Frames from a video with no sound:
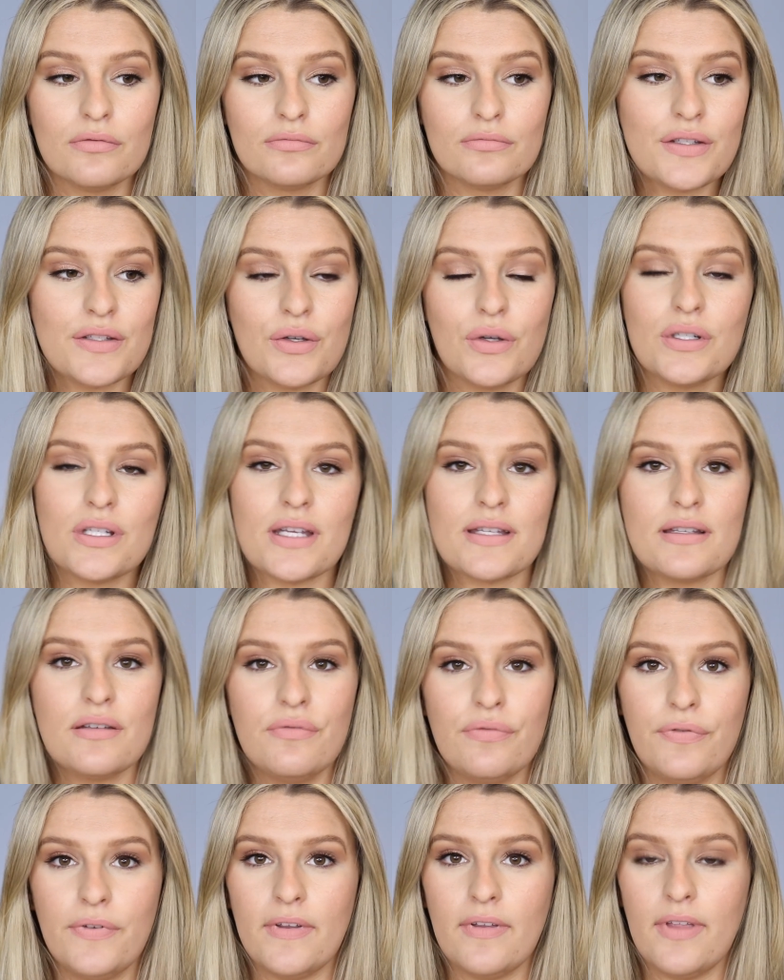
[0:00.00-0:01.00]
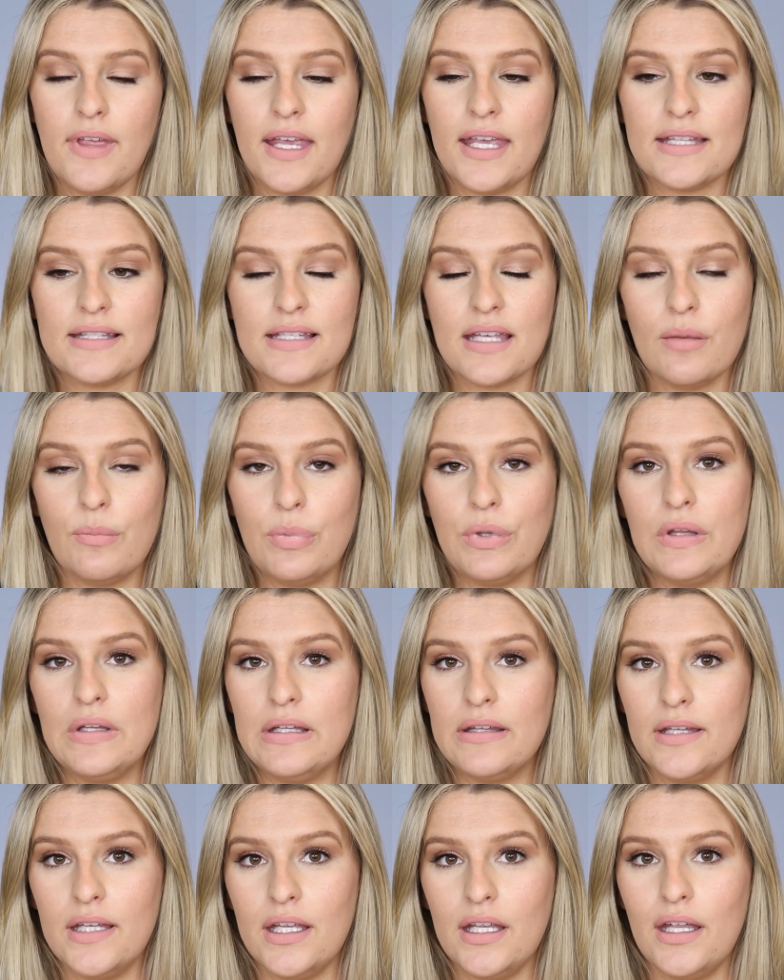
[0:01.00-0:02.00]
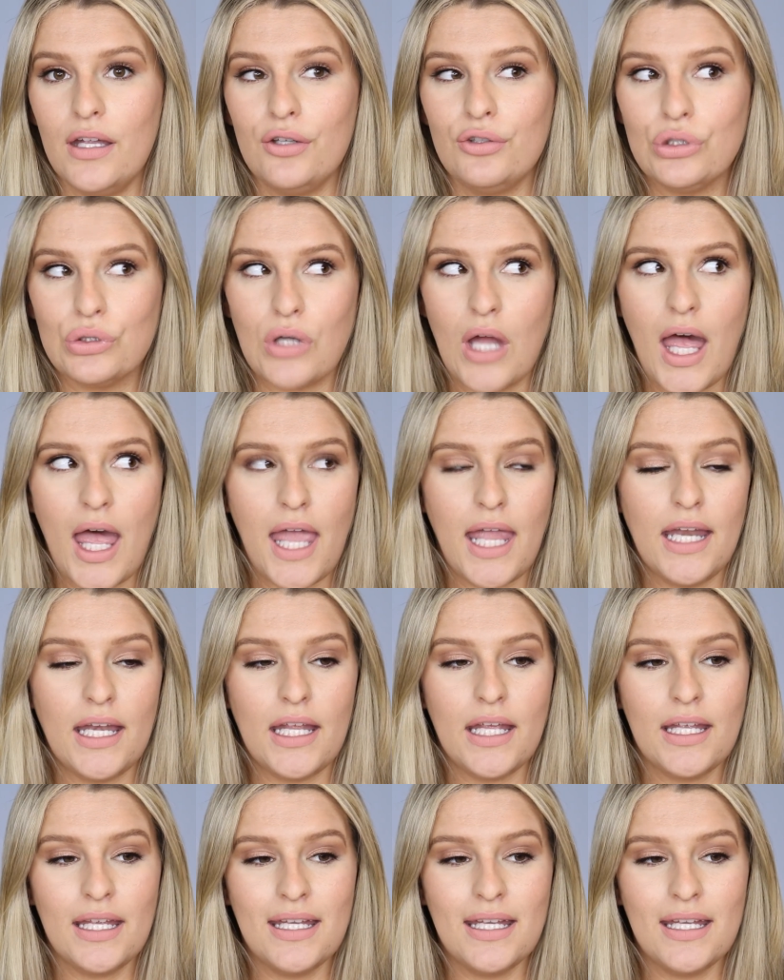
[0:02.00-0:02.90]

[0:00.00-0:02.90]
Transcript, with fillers: So it doesn't feel like it's completely dried